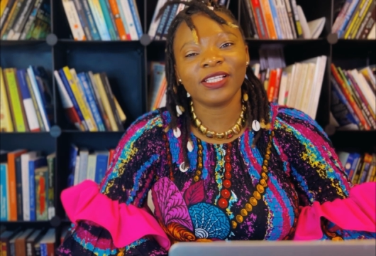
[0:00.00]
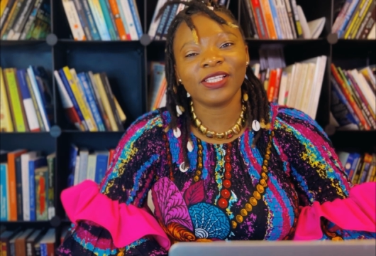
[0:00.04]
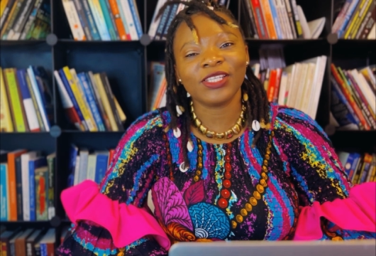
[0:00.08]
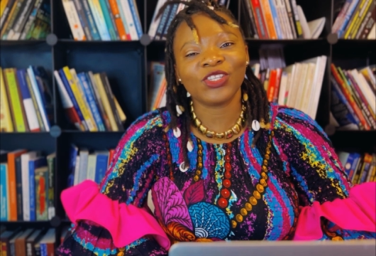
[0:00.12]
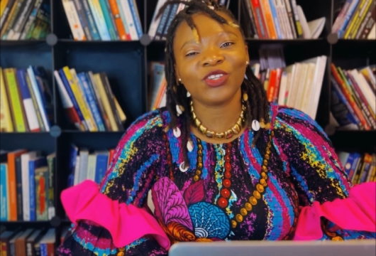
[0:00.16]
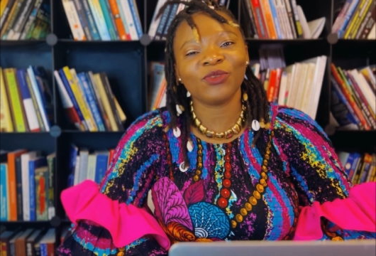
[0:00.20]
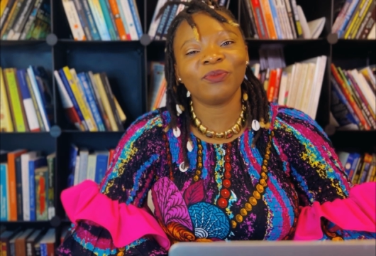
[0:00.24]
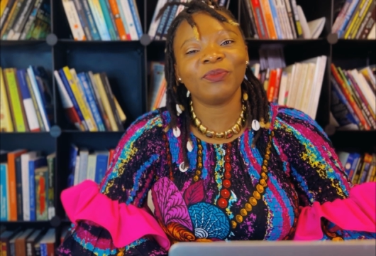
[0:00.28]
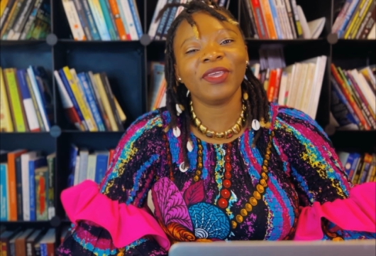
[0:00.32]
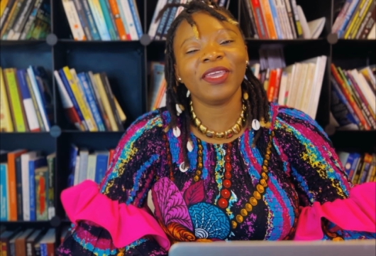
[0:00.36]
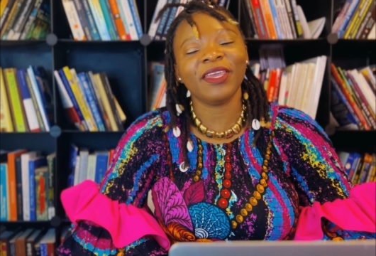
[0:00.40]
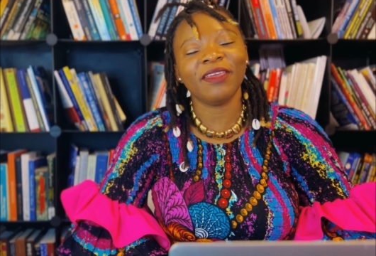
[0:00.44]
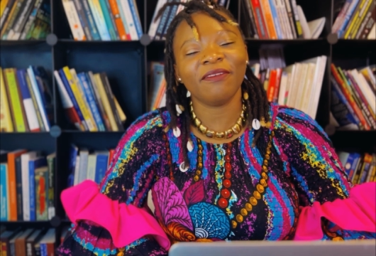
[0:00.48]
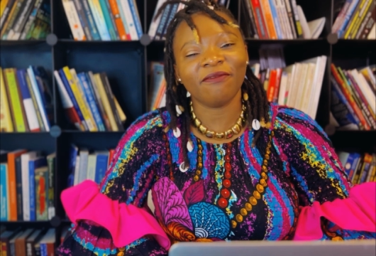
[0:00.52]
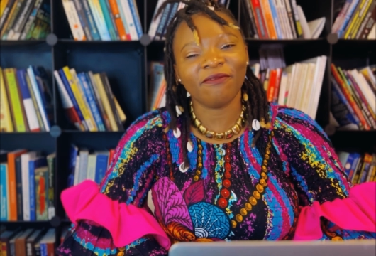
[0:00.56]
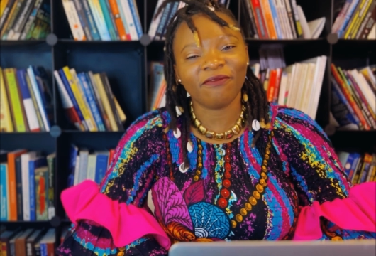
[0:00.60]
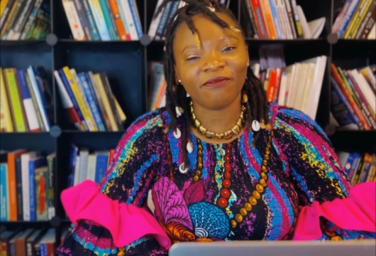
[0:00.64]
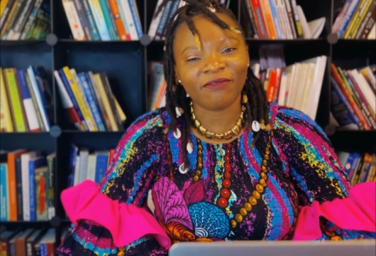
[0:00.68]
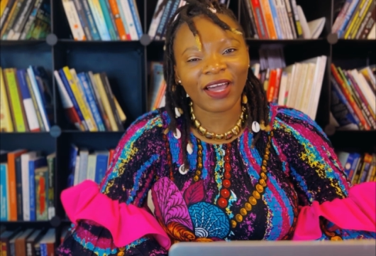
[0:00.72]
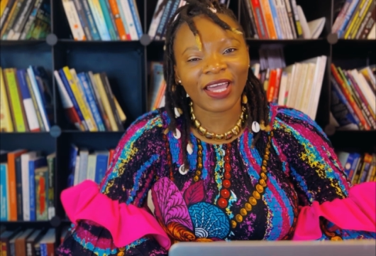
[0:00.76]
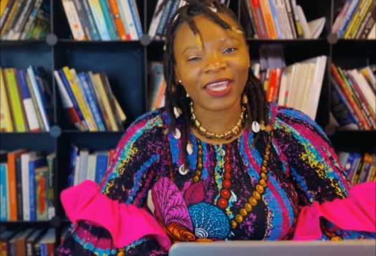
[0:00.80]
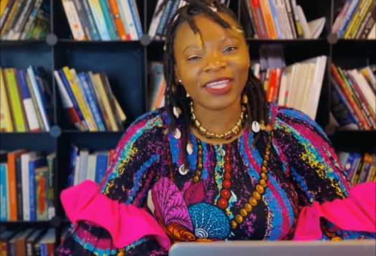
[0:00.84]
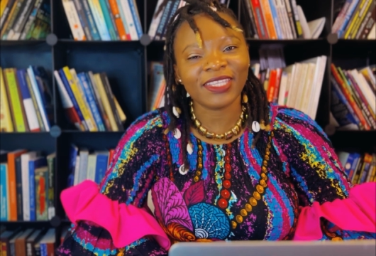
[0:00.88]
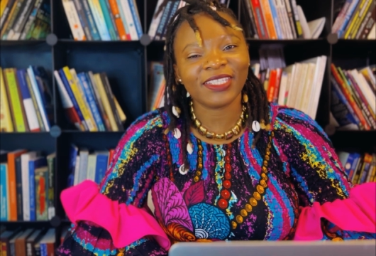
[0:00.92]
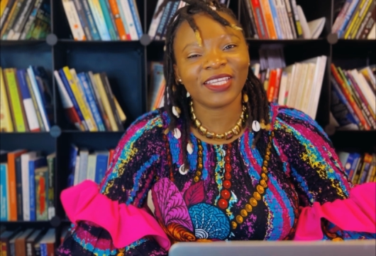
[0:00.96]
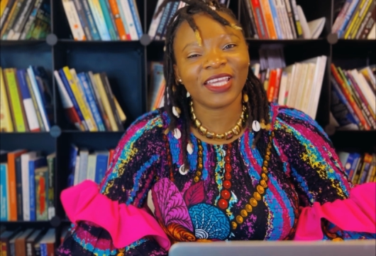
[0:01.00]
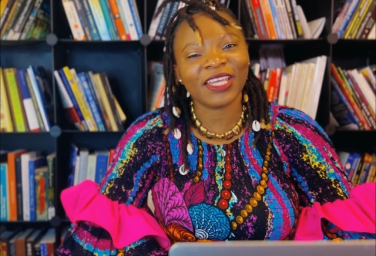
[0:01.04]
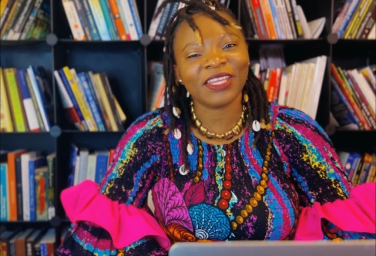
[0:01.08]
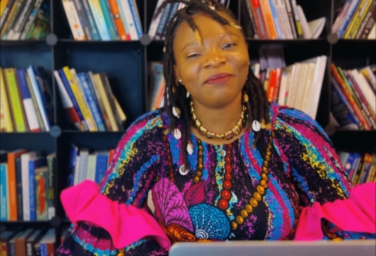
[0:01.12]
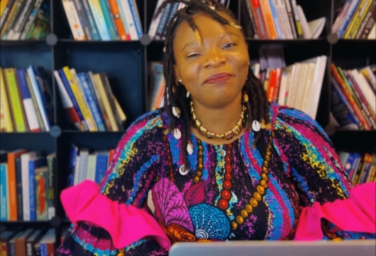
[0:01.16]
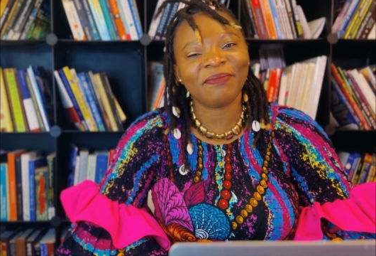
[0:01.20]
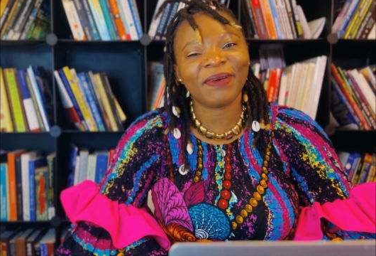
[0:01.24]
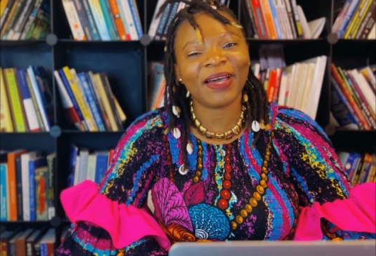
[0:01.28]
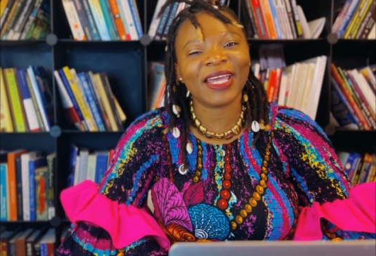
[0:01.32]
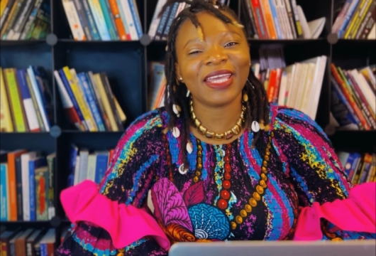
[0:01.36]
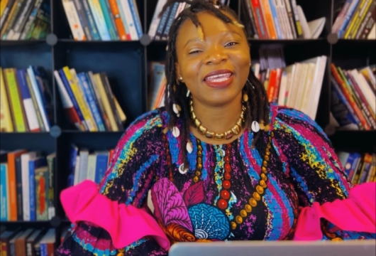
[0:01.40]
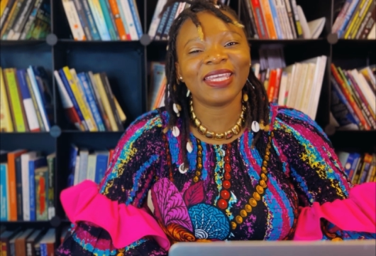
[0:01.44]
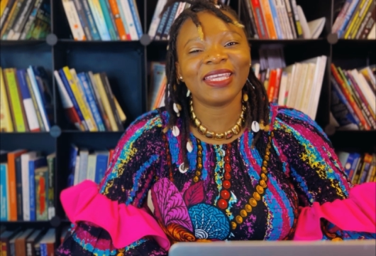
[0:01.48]
to be invited
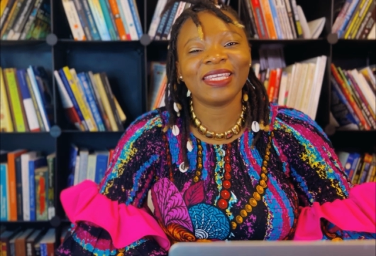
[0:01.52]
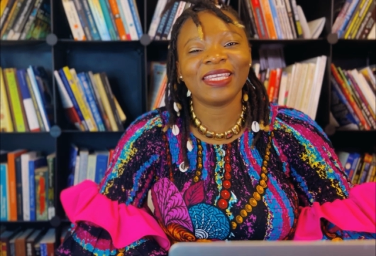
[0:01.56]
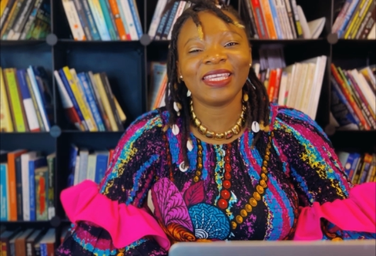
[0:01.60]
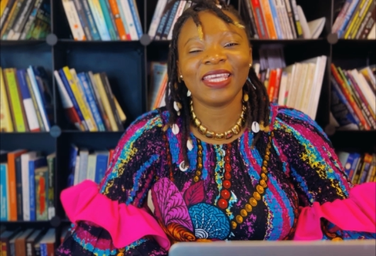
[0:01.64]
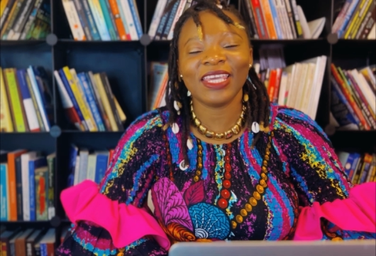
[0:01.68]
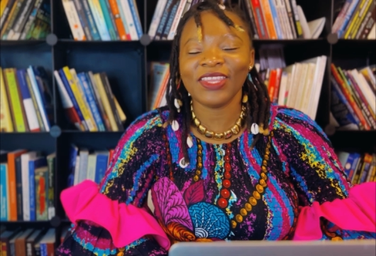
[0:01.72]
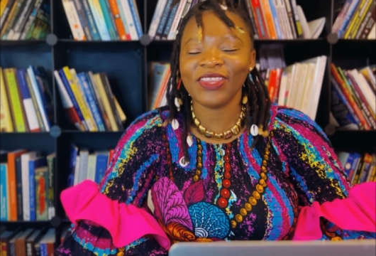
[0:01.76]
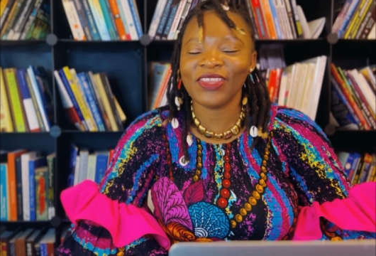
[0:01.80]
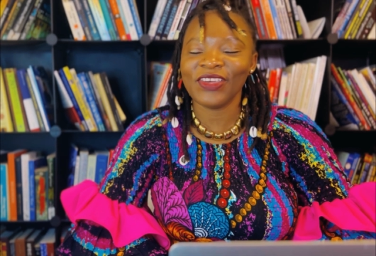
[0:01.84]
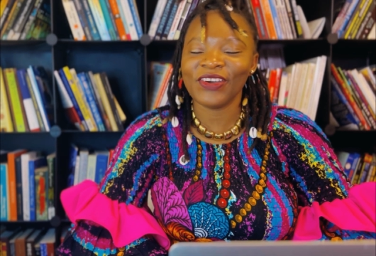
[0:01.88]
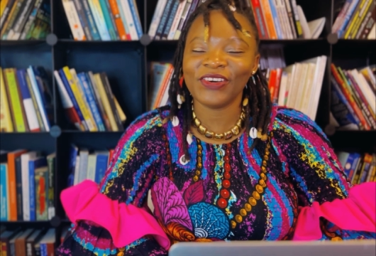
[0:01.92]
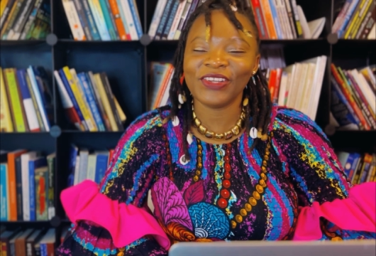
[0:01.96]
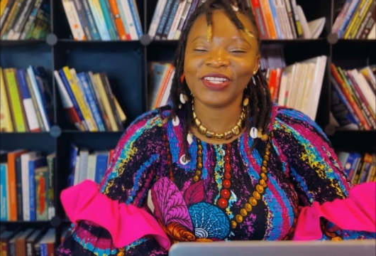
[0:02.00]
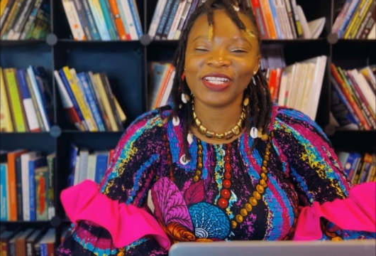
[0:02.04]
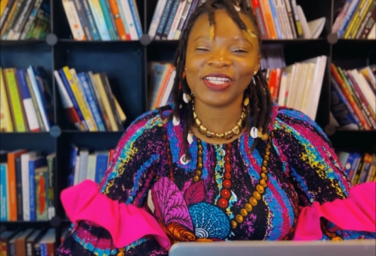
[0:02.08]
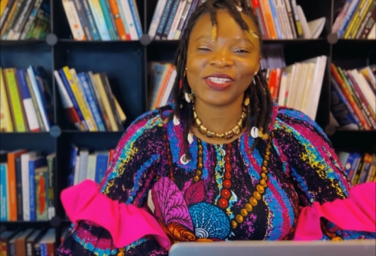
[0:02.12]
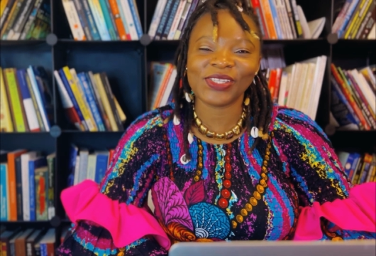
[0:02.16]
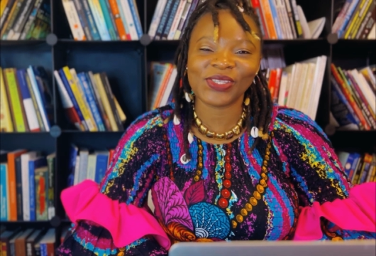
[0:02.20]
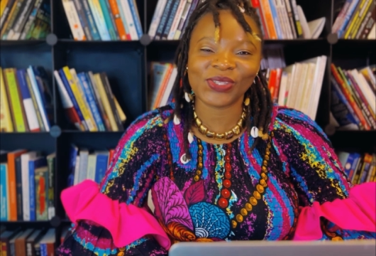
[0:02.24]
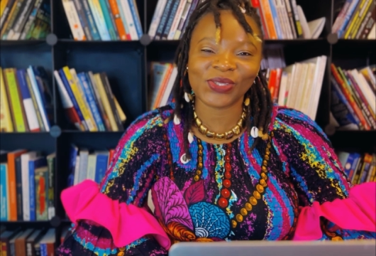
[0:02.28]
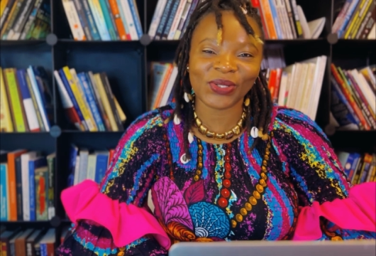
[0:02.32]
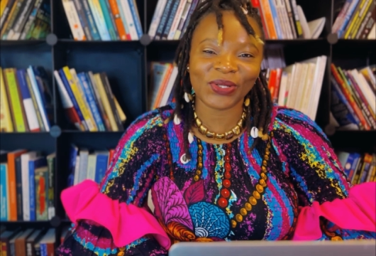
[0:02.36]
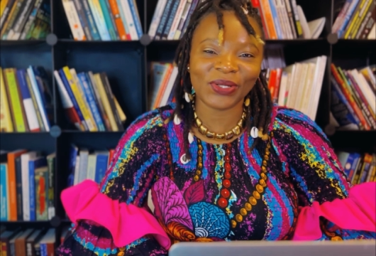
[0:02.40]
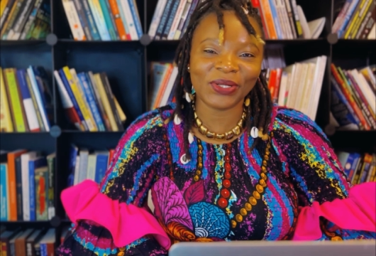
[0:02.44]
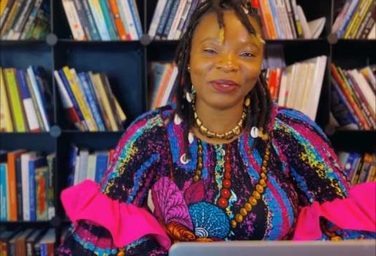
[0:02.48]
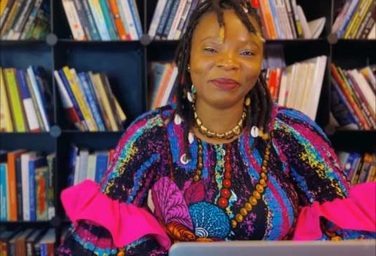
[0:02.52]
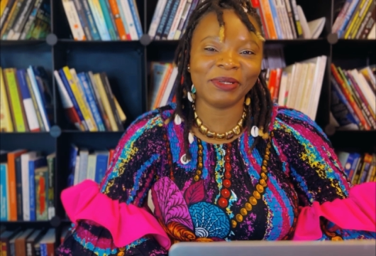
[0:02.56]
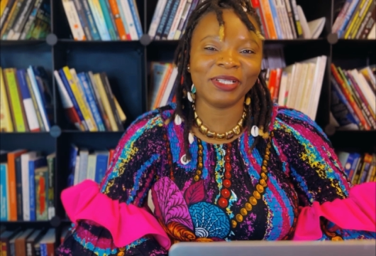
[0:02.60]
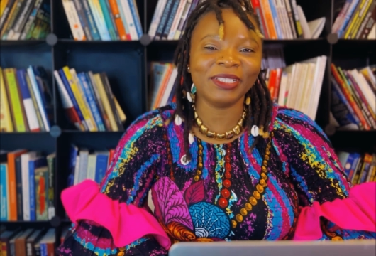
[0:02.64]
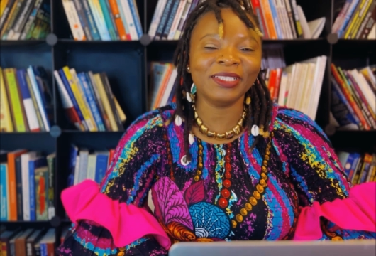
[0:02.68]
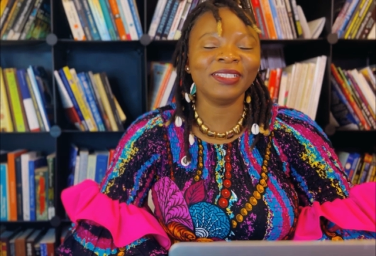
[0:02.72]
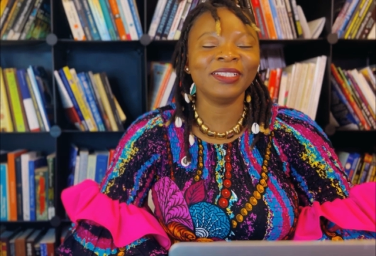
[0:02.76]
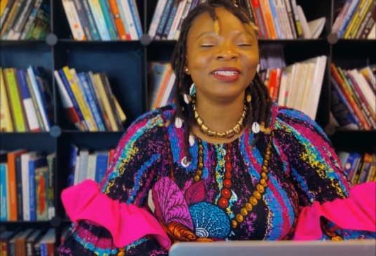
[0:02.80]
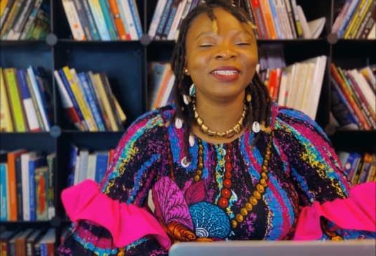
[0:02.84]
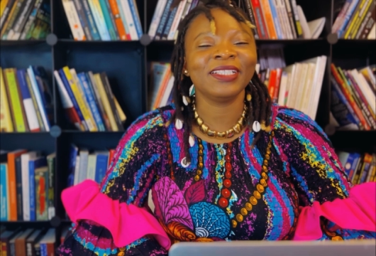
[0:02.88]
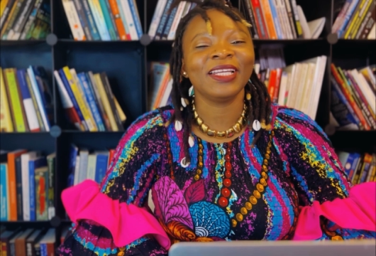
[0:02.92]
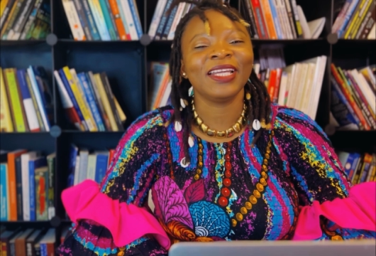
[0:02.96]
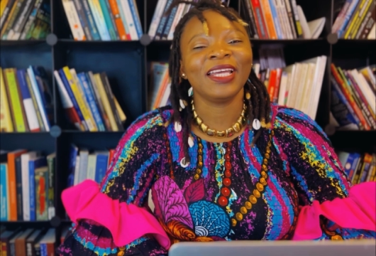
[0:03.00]
by Gideon and Solomon,